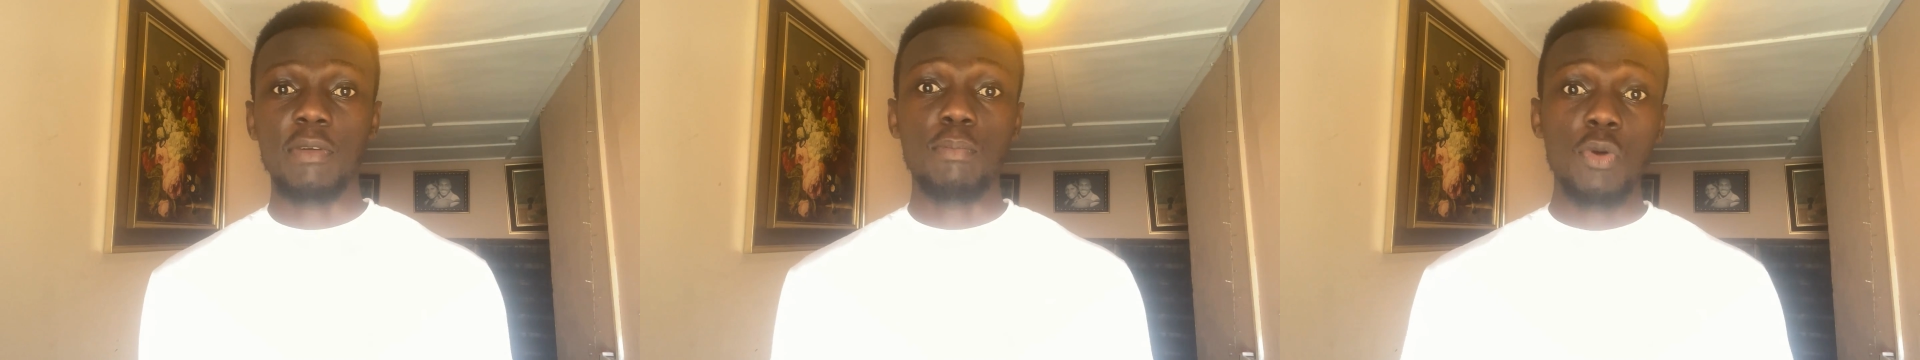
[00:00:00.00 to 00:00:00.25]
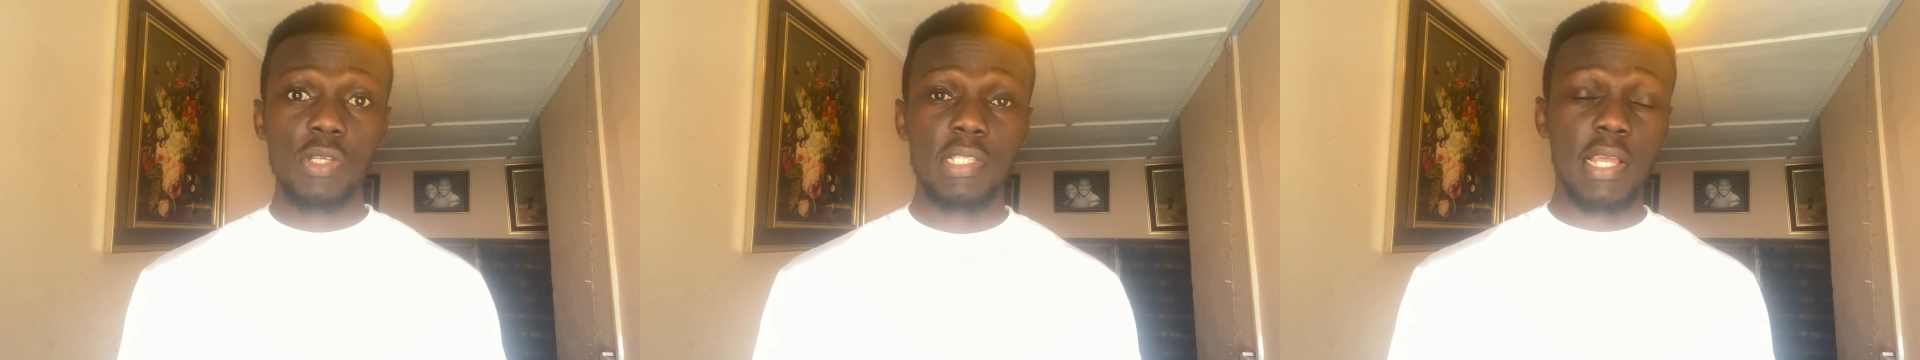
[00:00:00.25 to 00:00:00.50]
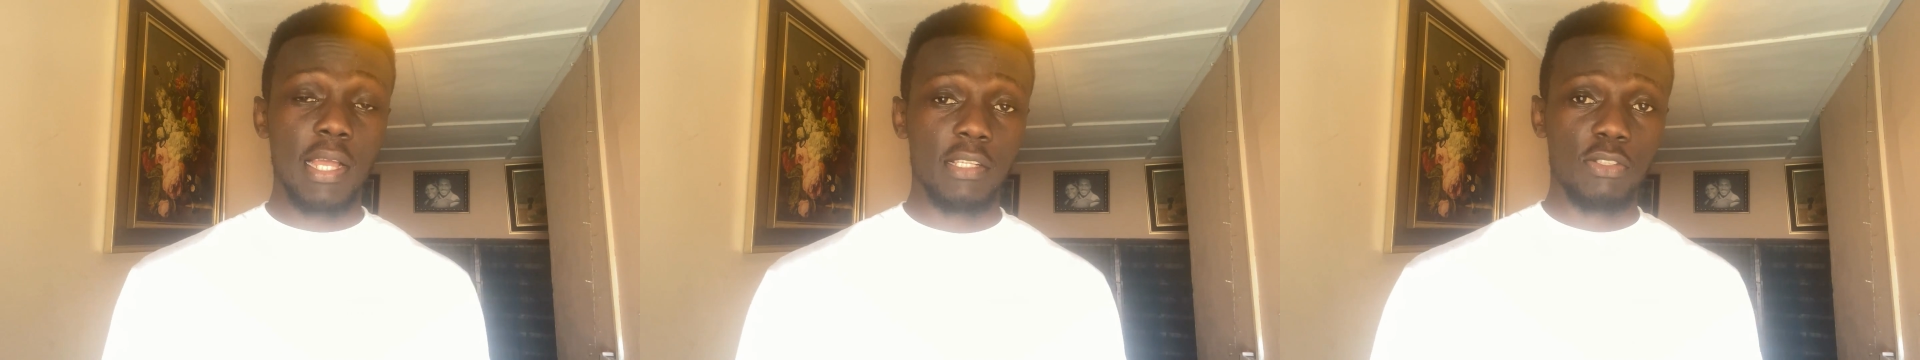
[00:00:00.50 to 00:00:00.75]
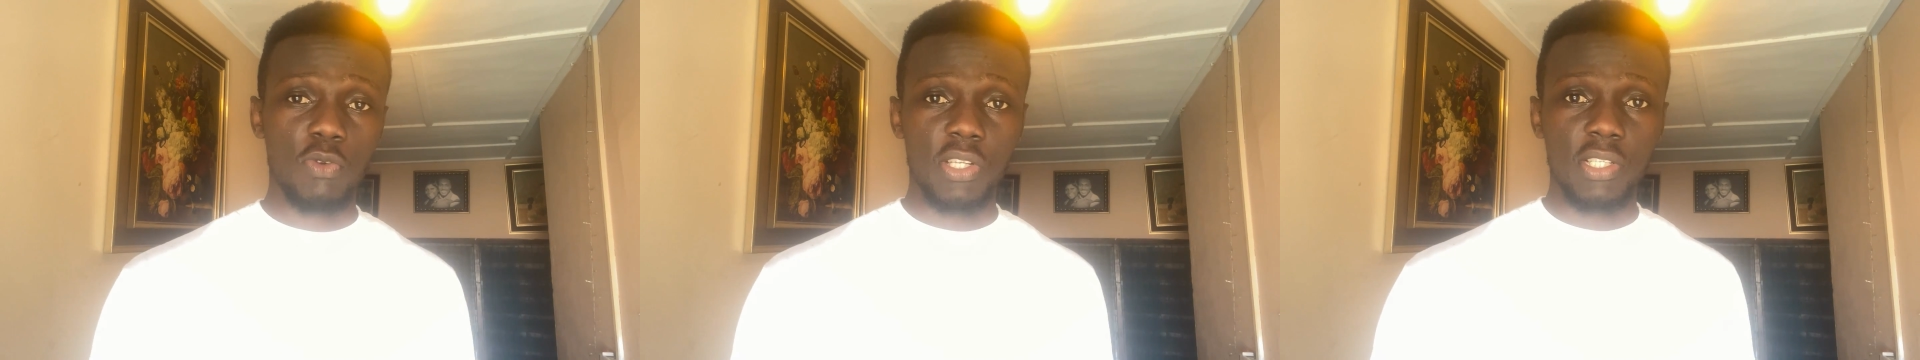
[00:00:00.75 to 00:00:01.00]
most
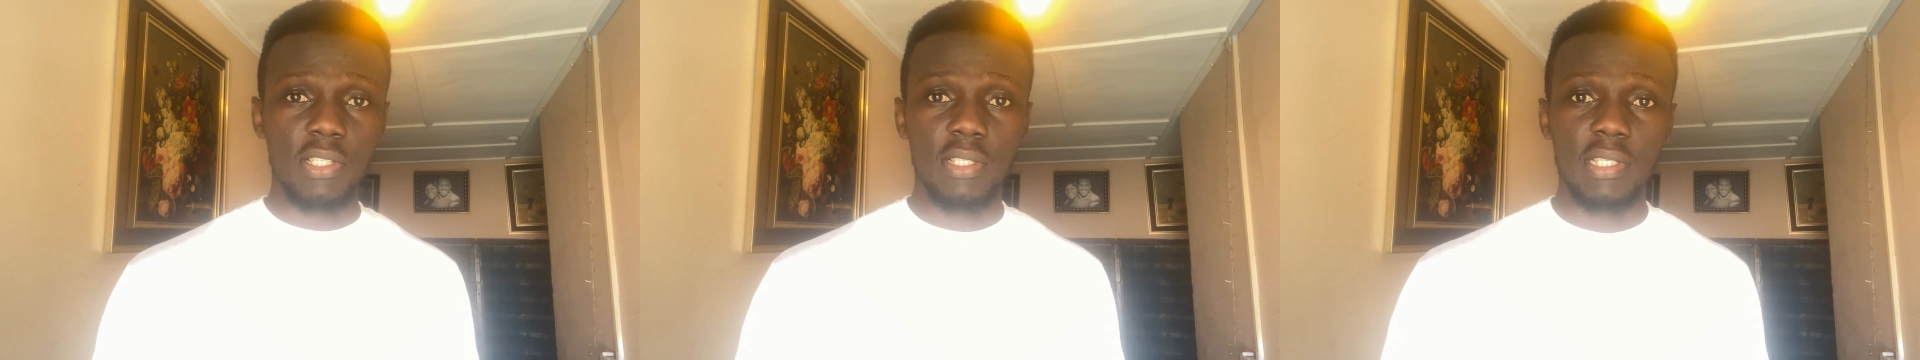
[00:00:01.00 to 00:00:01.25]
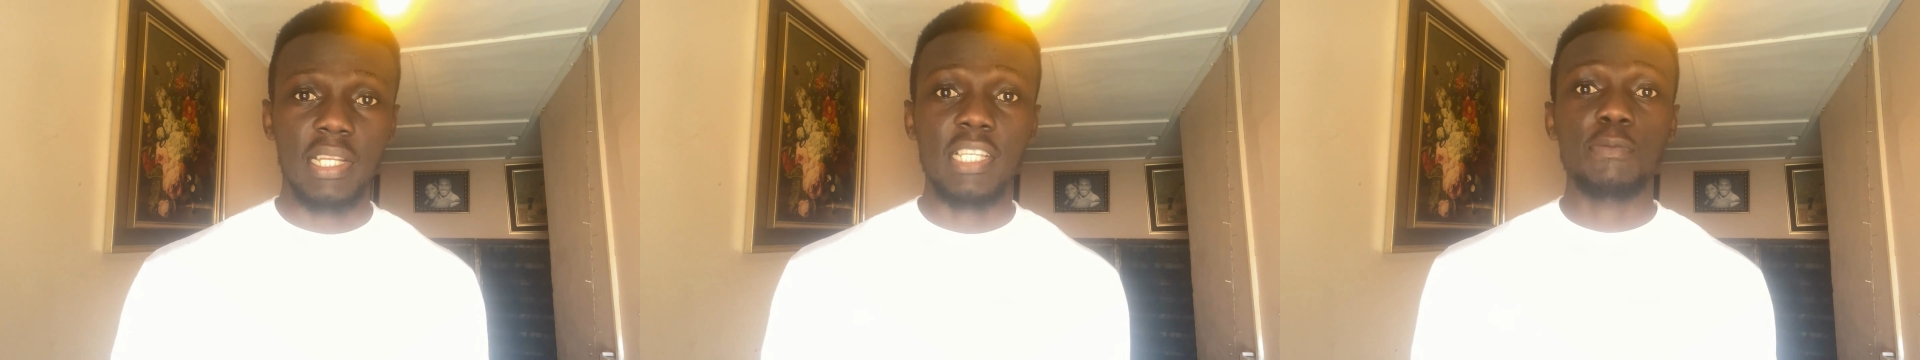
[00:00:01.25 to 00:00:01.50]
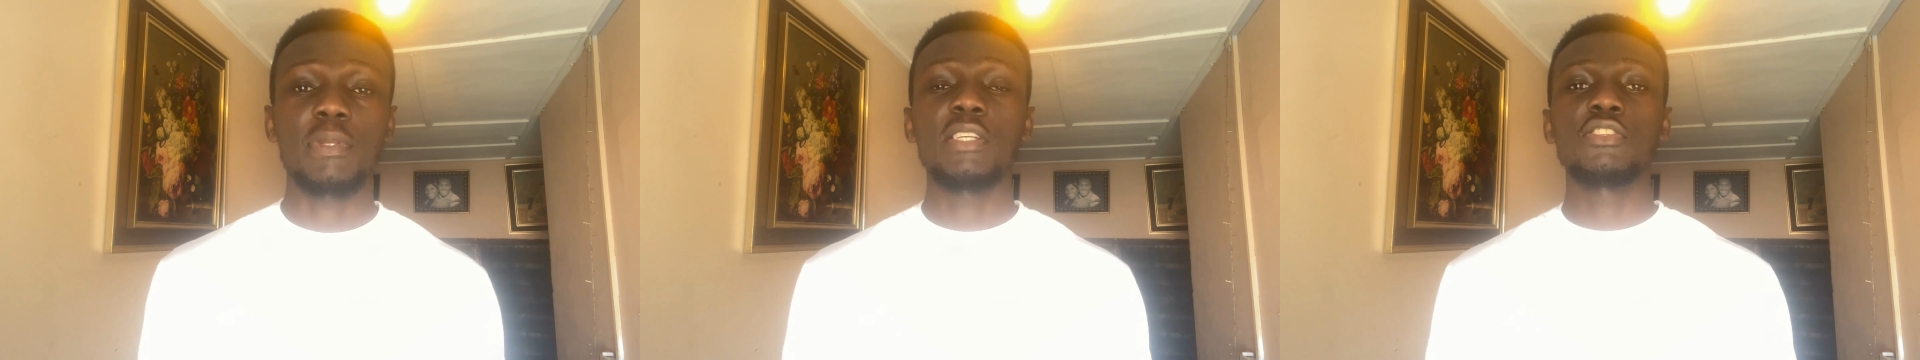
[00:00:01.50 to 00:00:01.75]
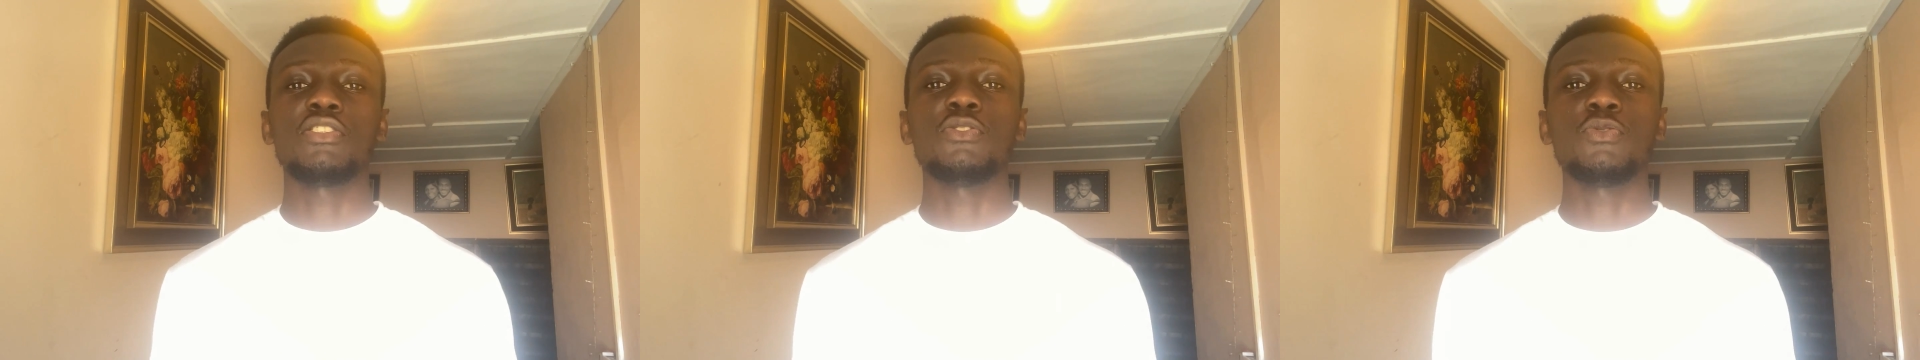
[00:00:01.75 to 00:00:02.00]
asked questions and explain
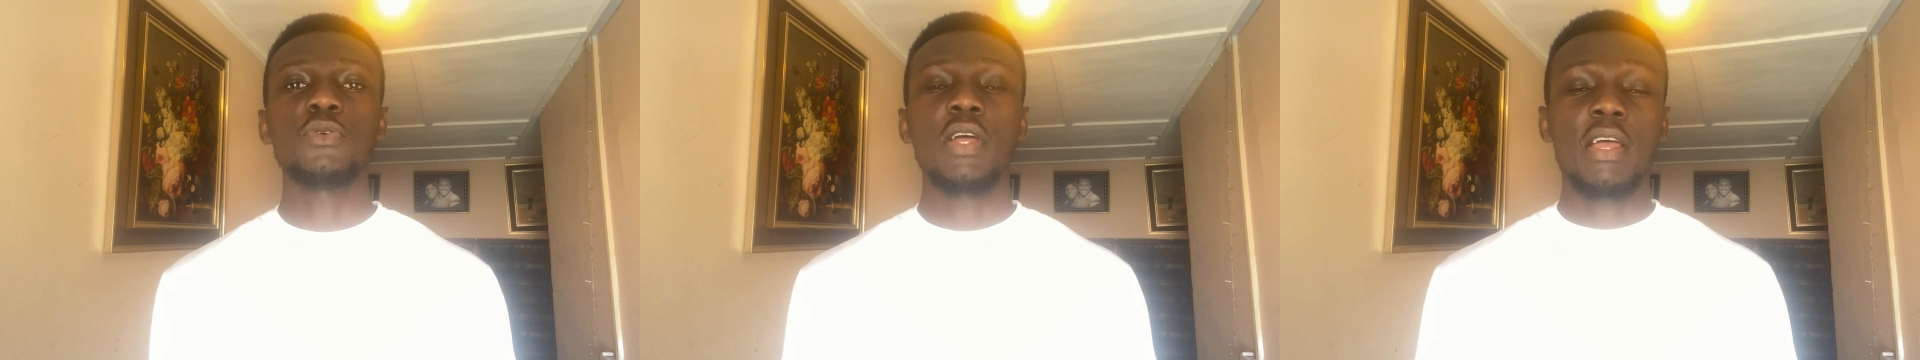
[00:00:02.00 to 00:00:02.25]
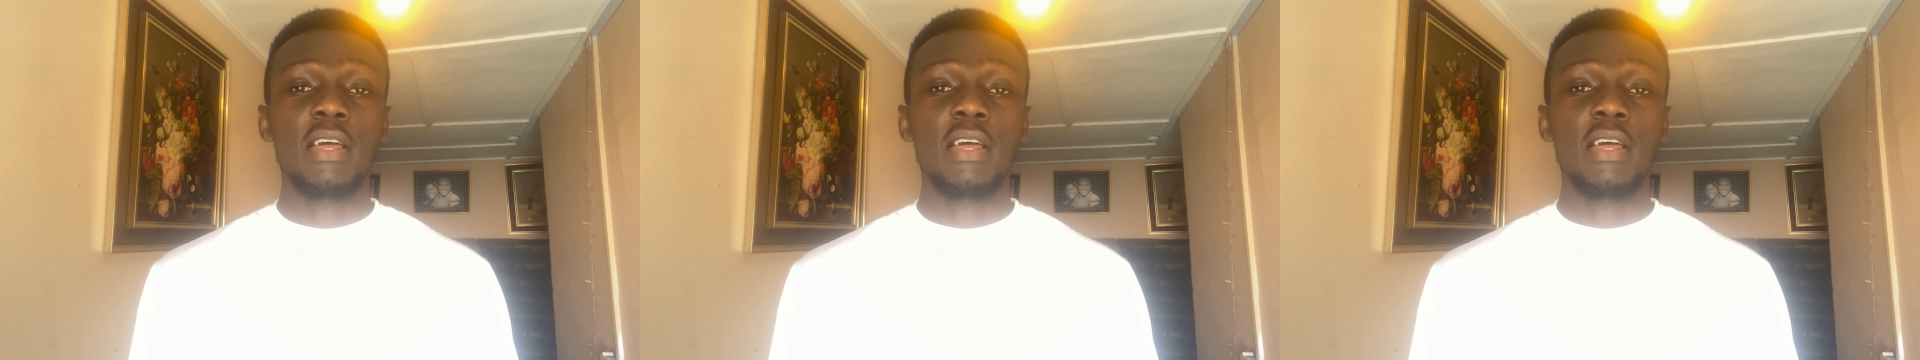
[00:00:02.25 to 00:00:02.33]
to you